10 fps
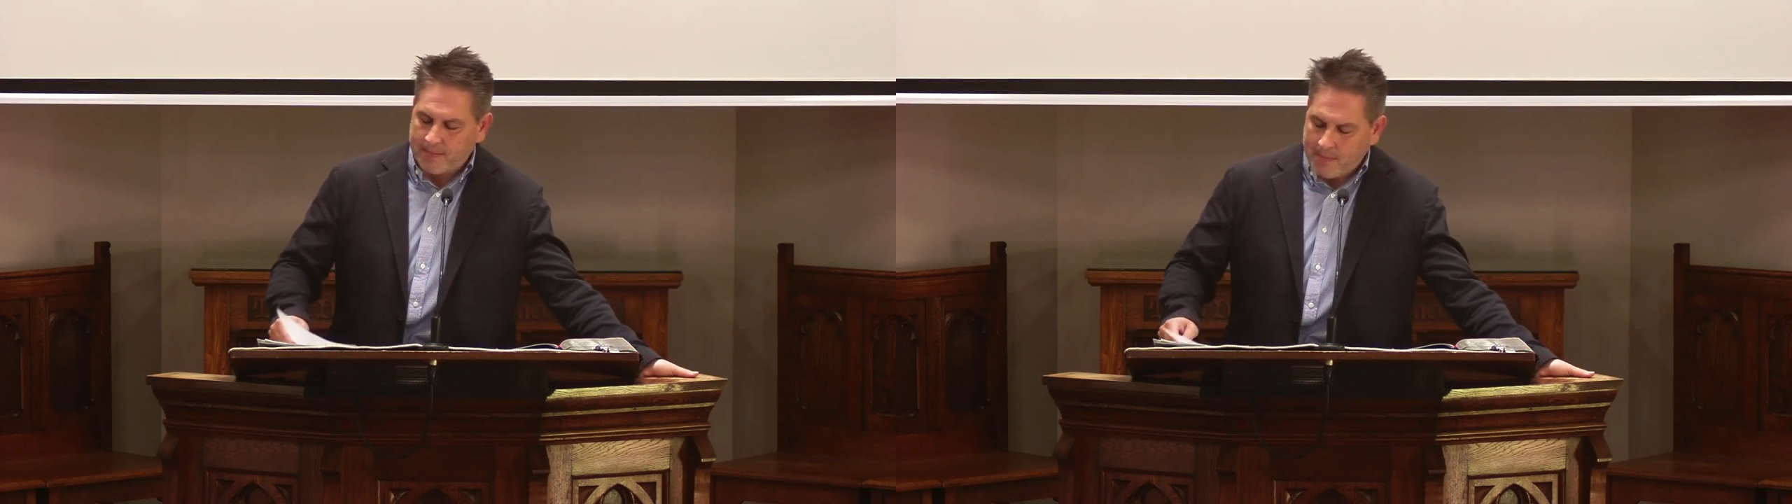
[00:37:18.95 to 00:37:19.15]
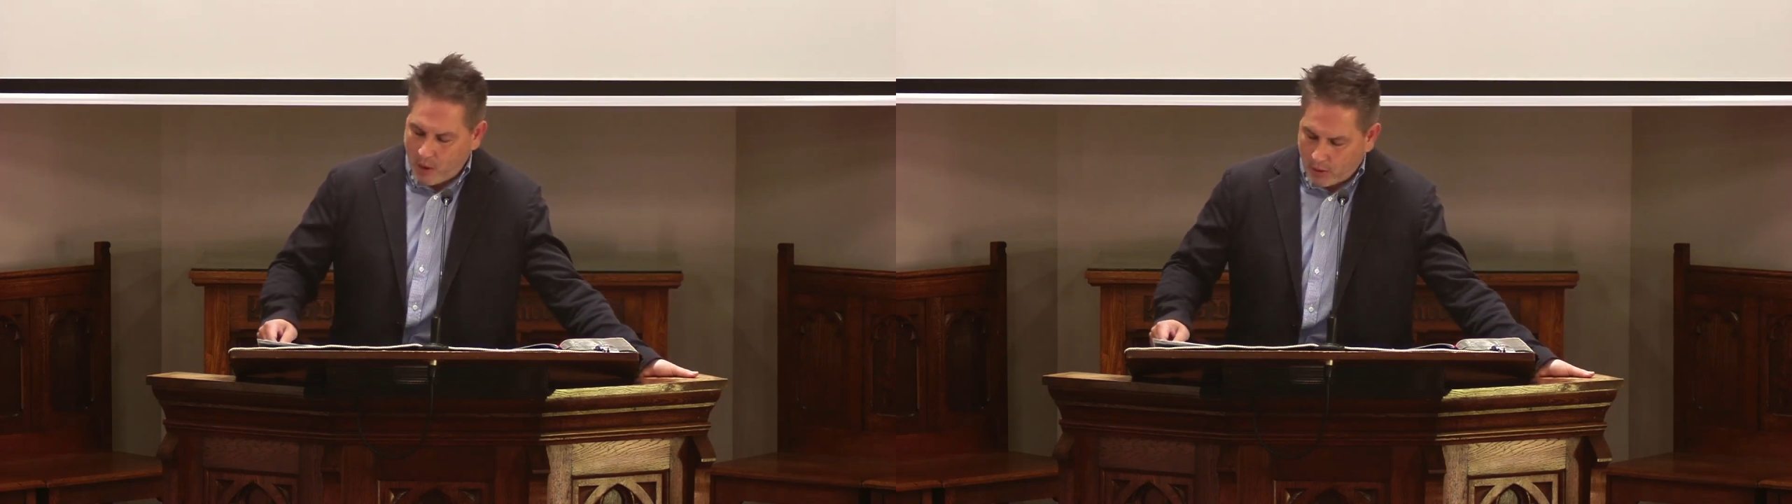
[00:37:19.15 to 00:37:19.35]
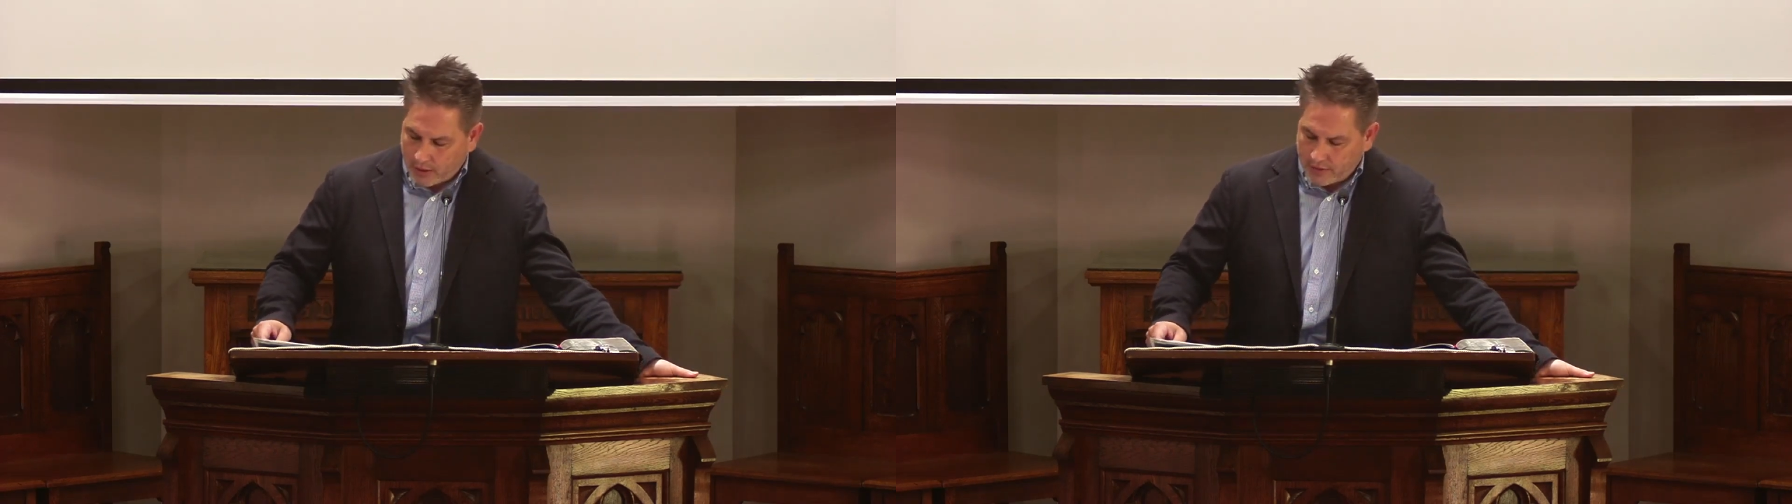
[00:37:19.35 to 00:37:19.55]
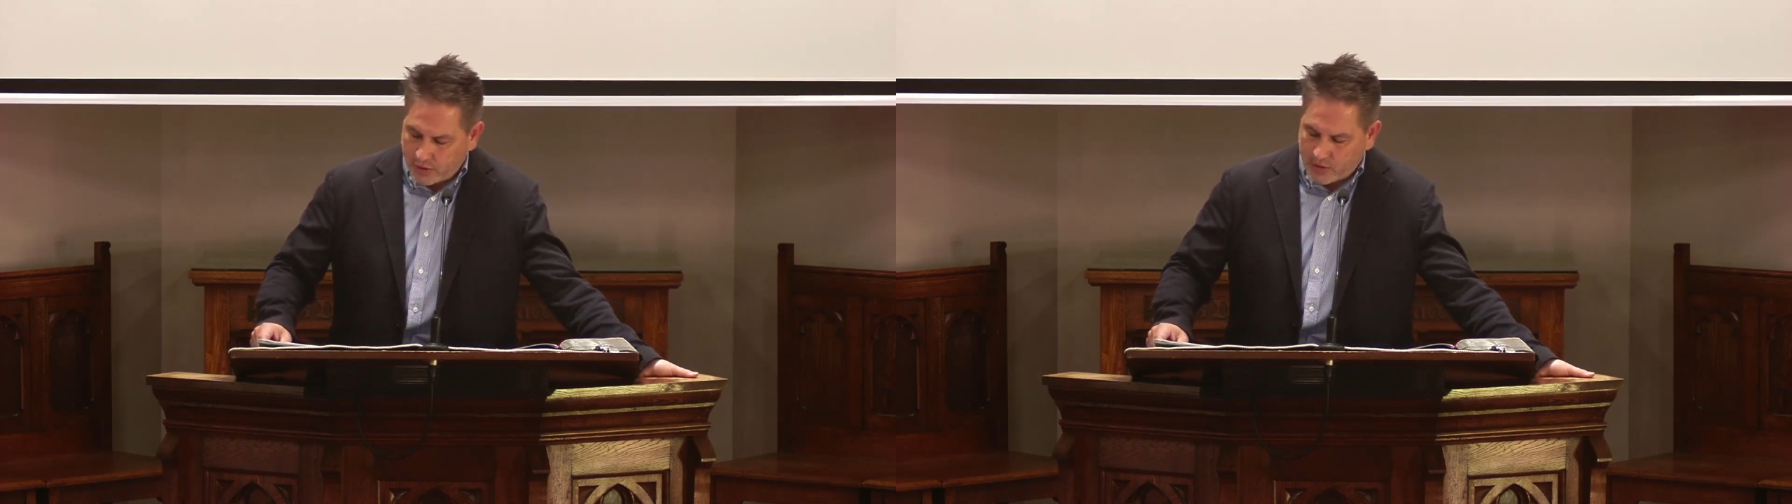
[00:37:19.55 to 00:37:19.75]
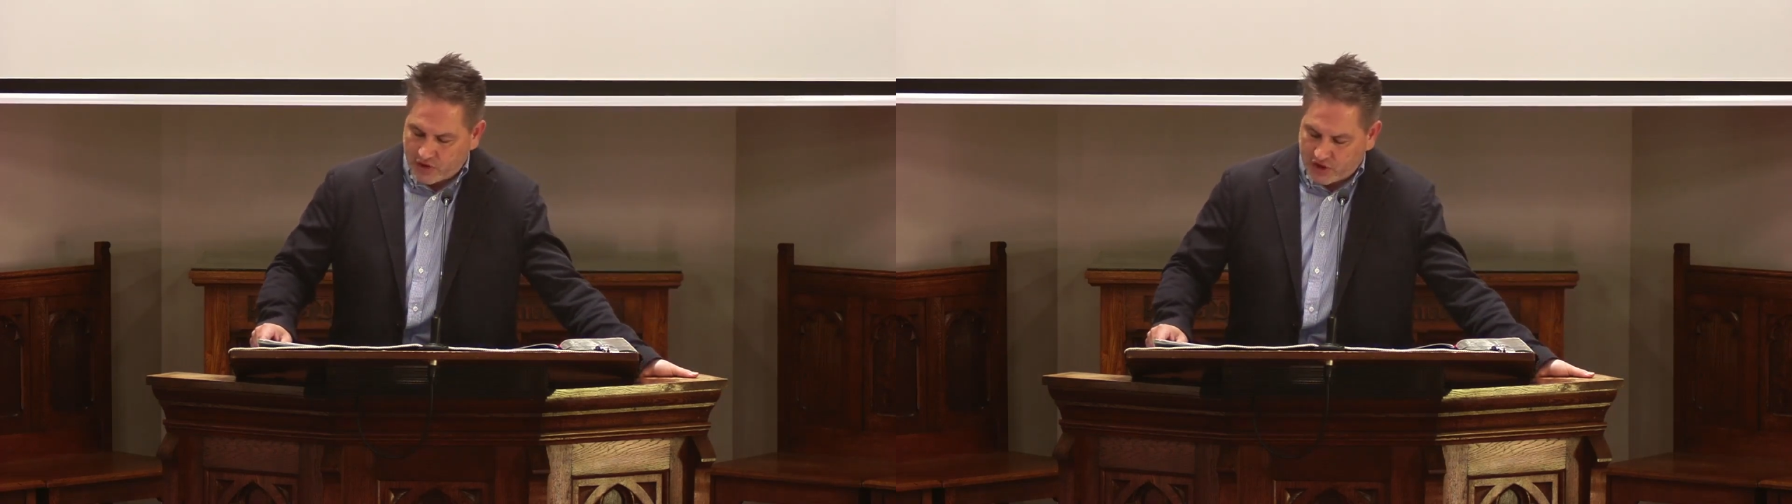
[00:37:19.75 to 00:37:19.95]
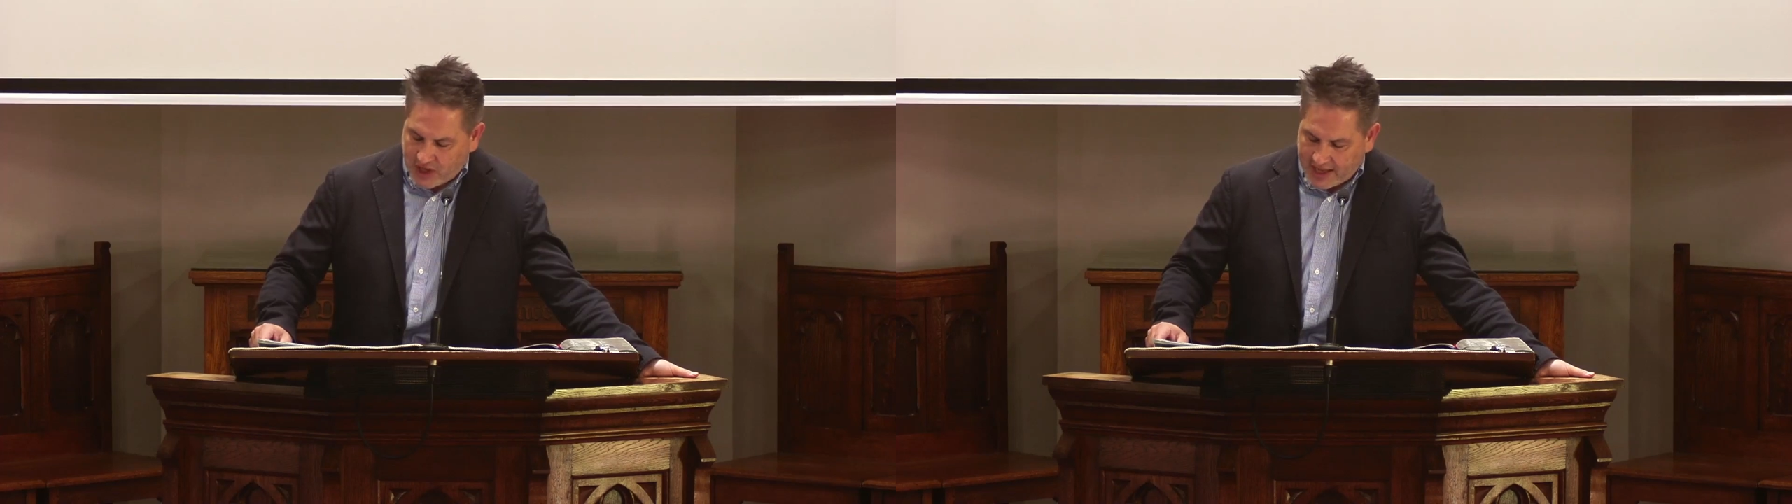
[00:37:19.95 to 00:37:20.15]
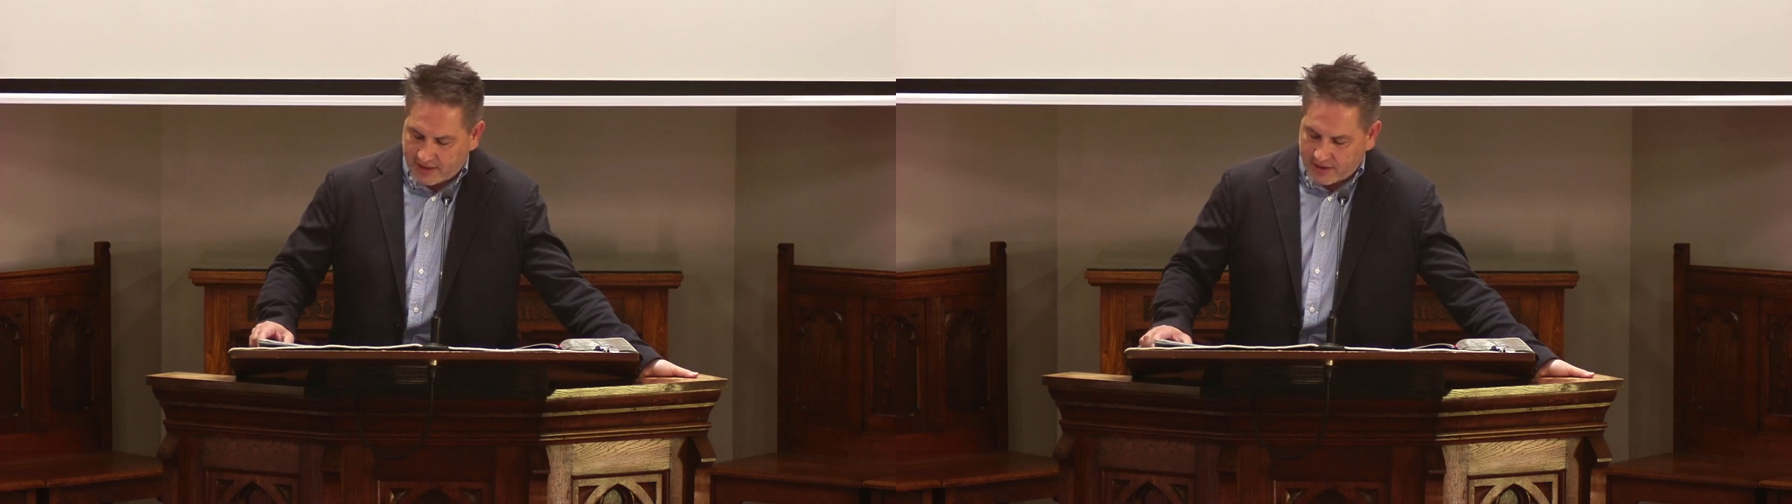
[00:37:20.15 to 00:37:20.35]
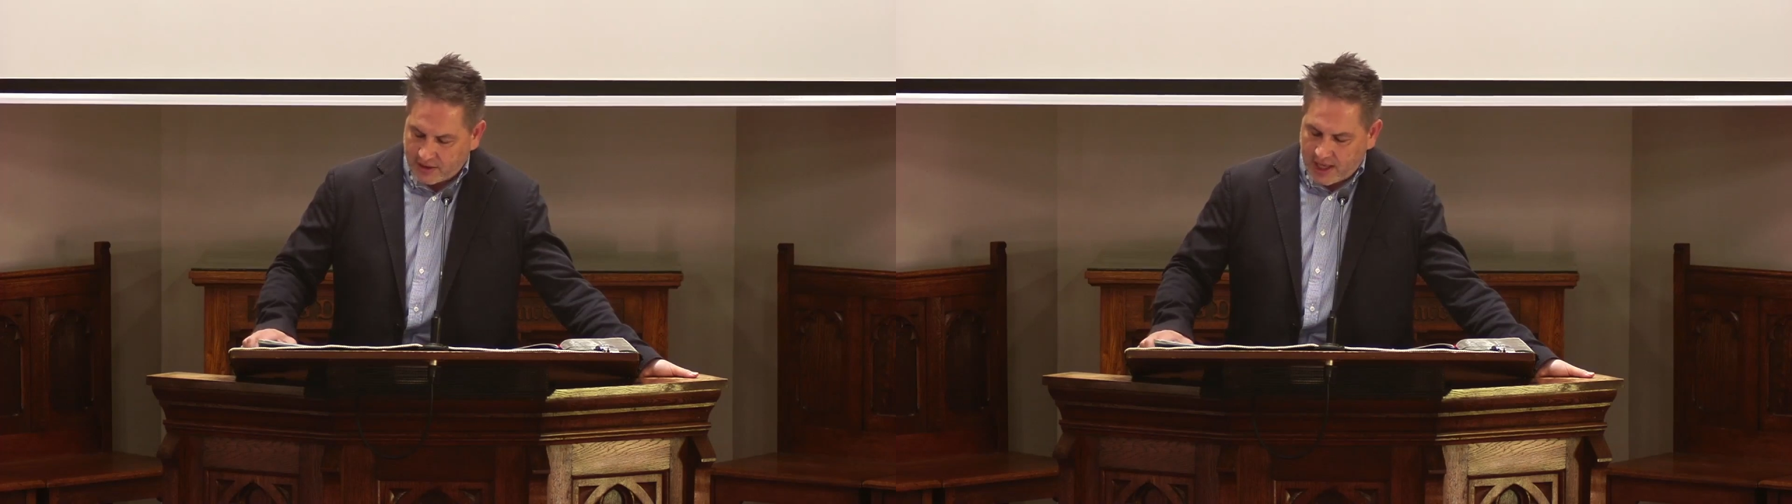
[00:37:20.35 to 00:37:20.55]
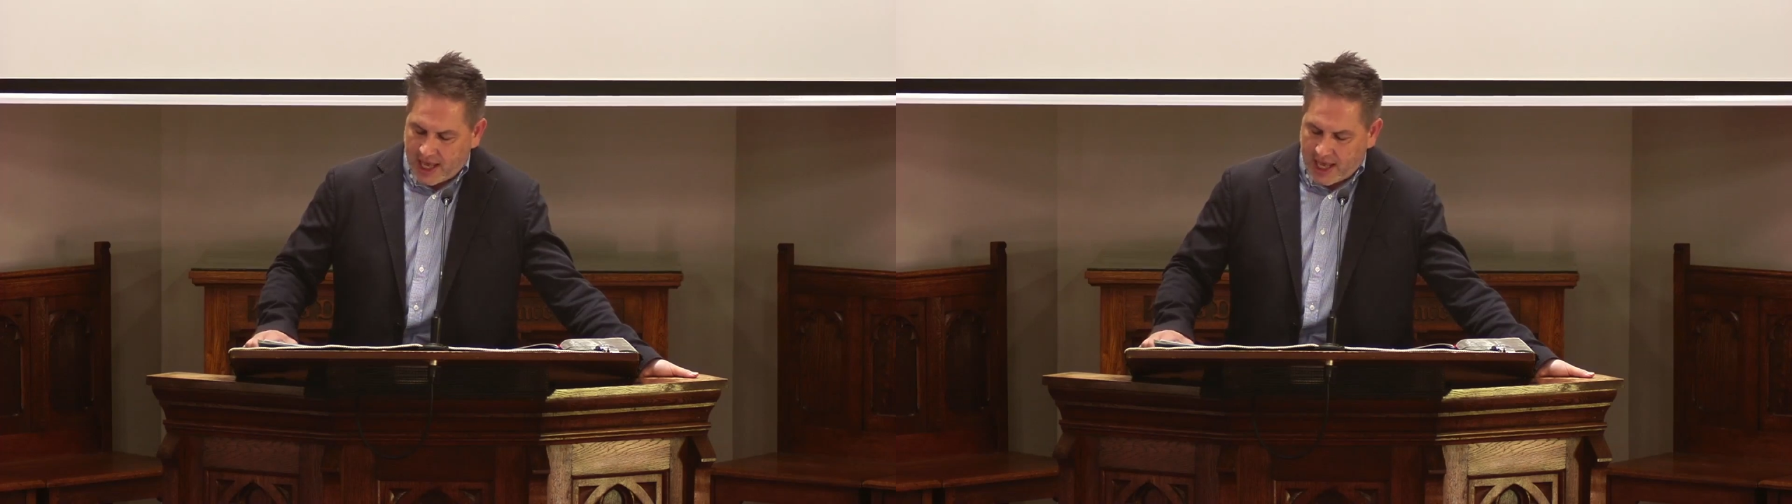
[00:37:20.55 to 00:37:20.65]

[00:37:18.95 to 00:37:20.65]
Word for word: motives with Satan's